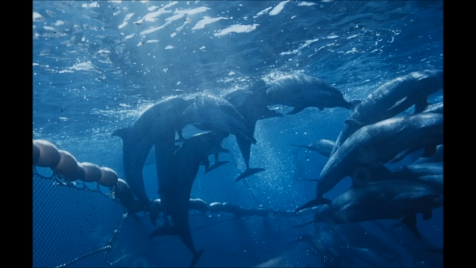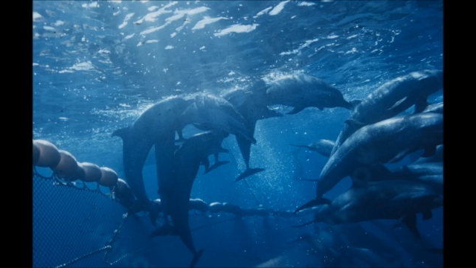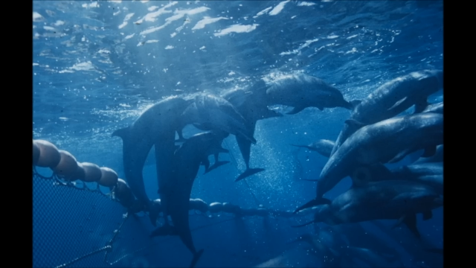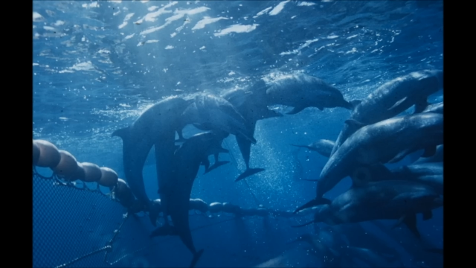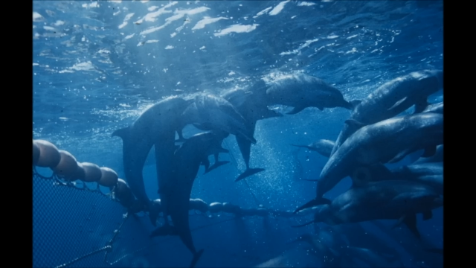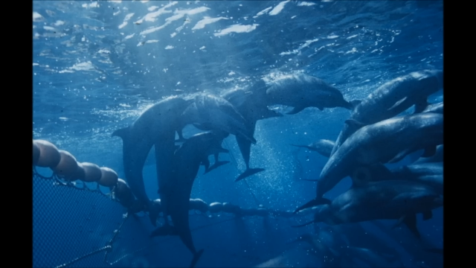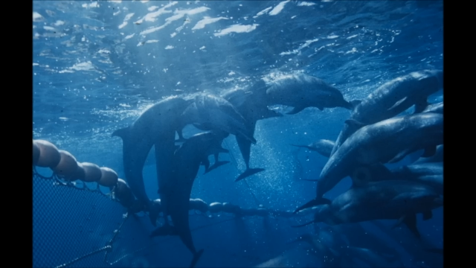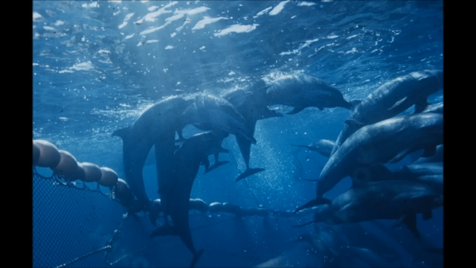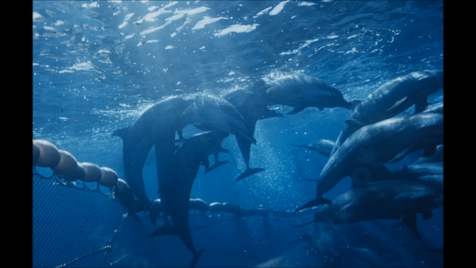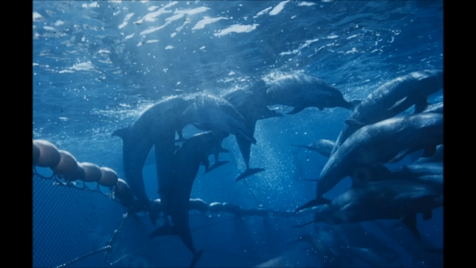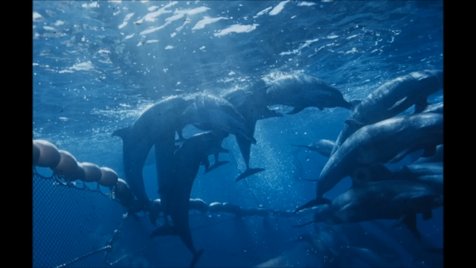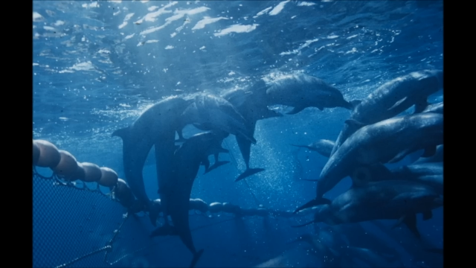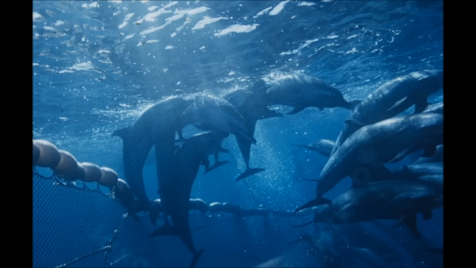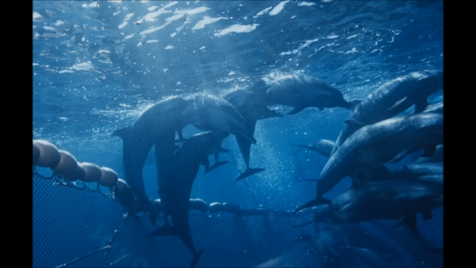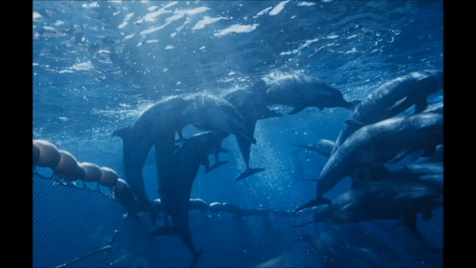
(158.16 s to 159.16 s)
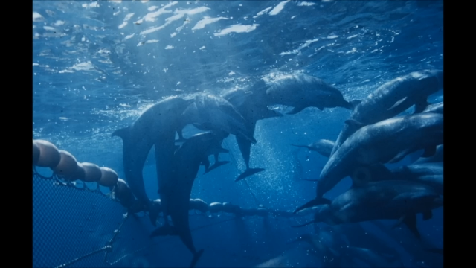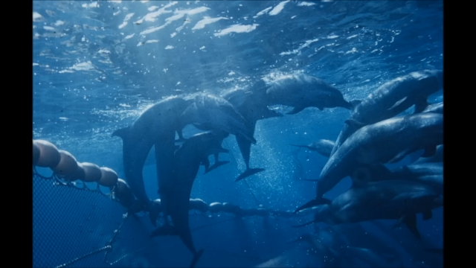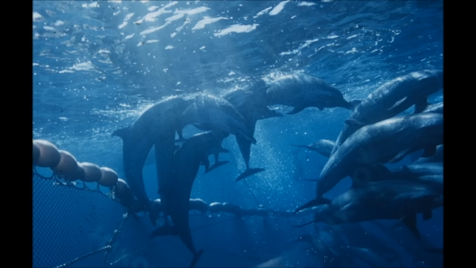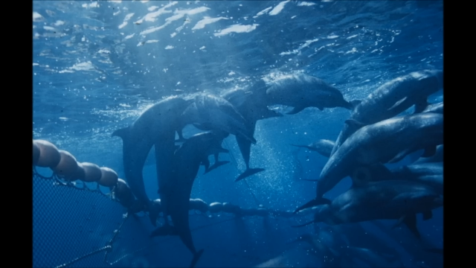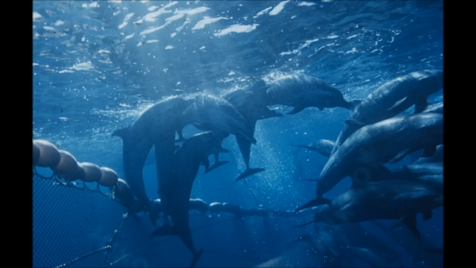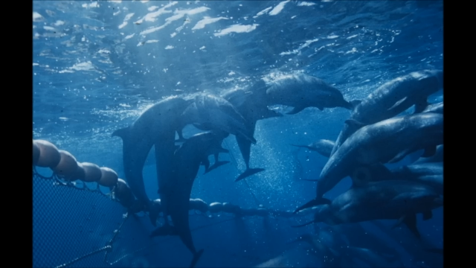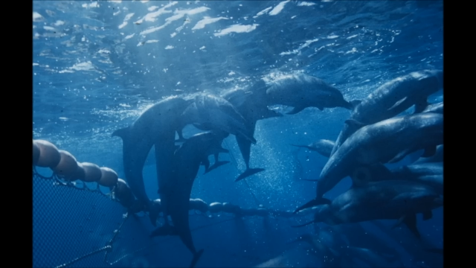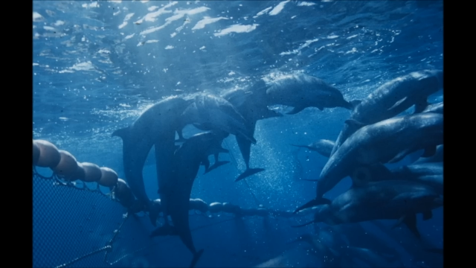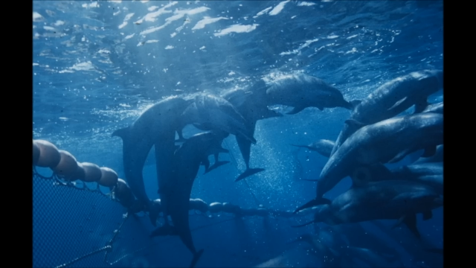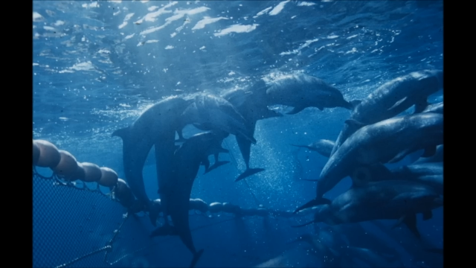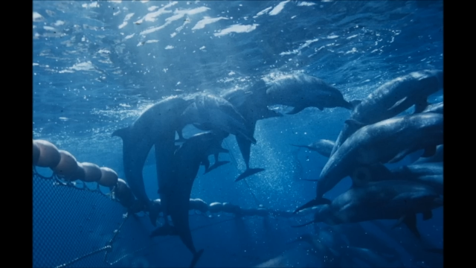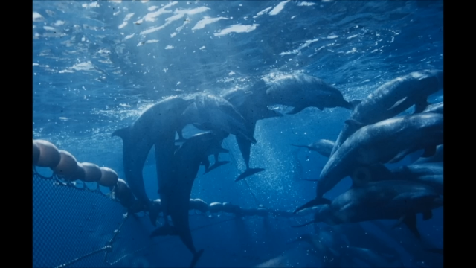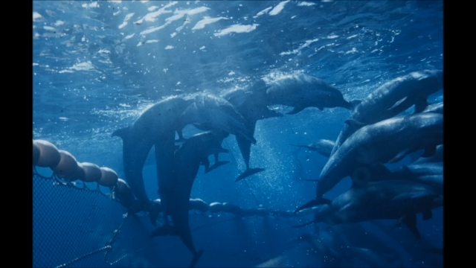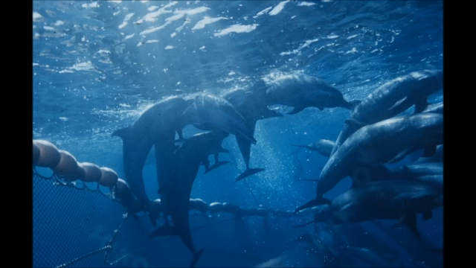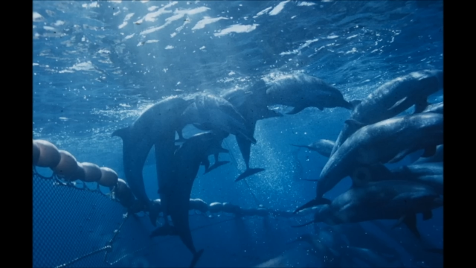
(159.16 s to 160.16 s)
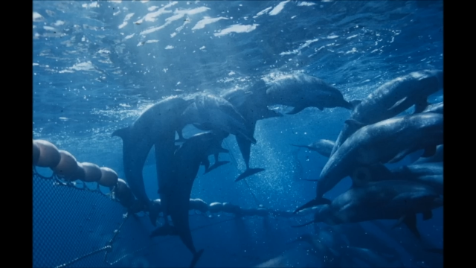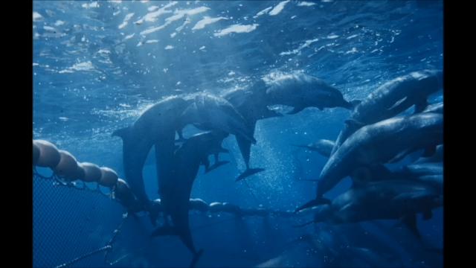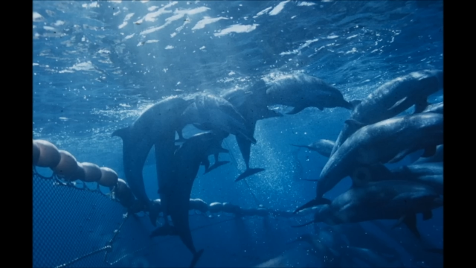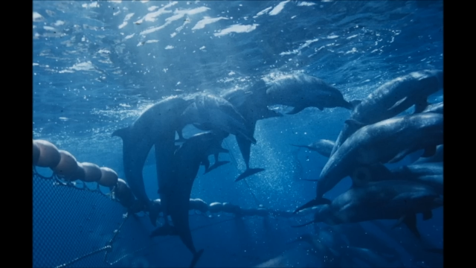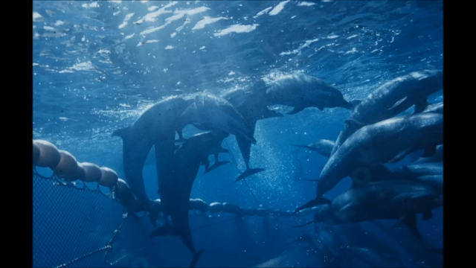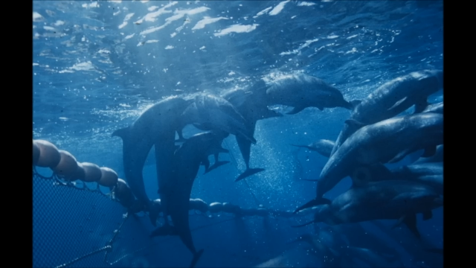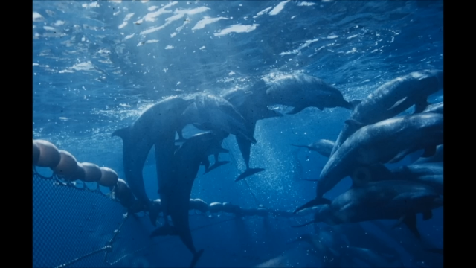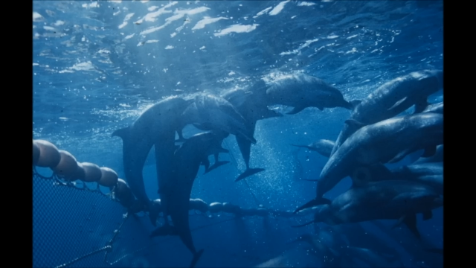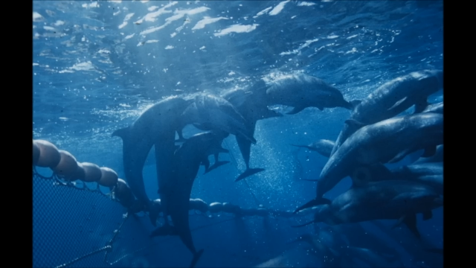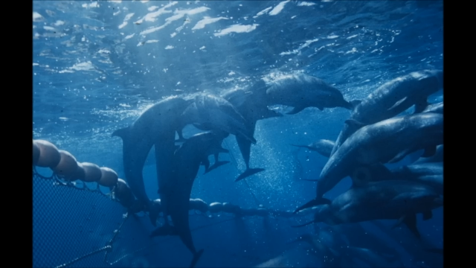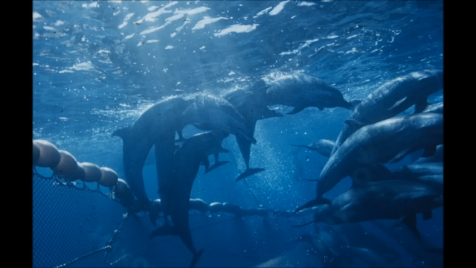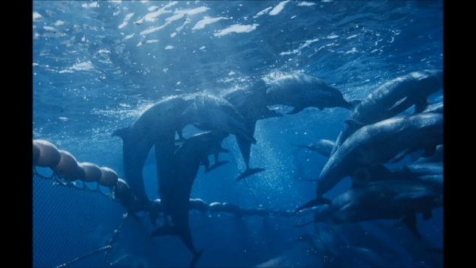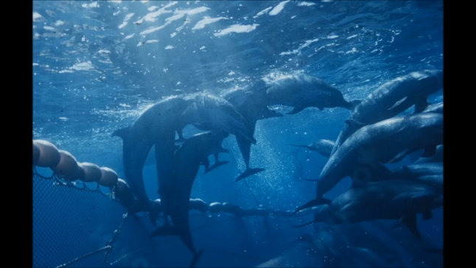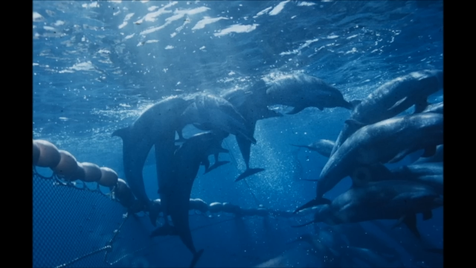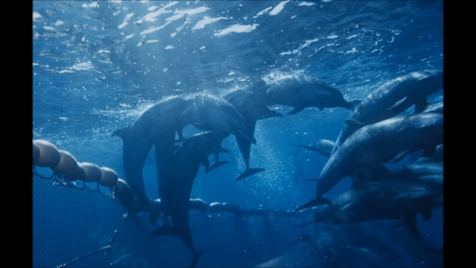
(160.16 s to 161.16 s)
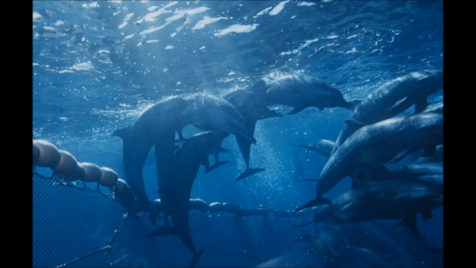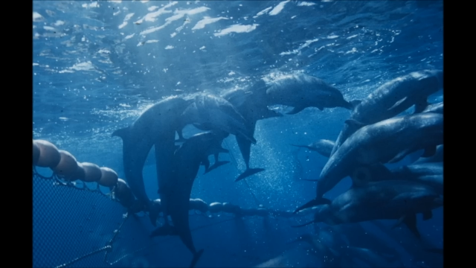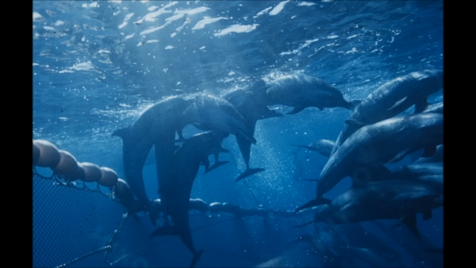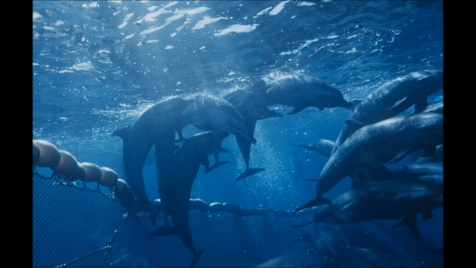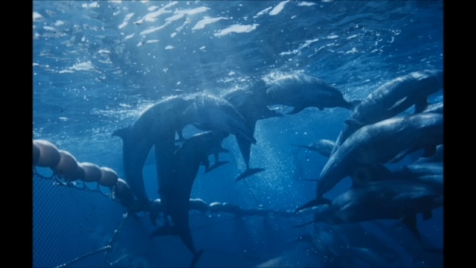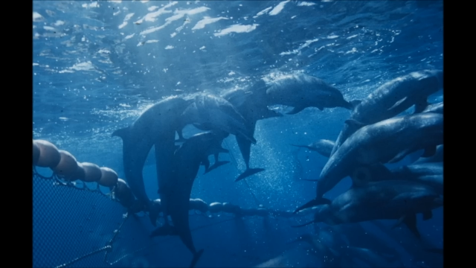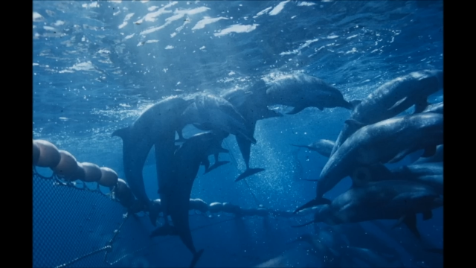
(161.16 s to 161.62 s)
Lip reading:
[unreadable: no face in view]